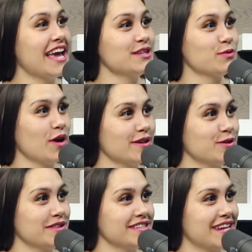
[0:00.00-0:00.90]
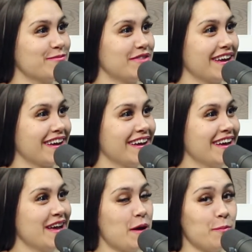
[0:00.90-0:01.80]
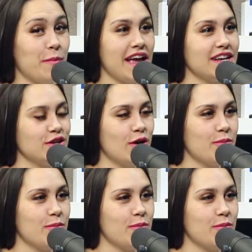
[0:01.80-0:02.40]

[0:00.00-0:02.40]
Yes, we are doing the damn thing. Meg, you know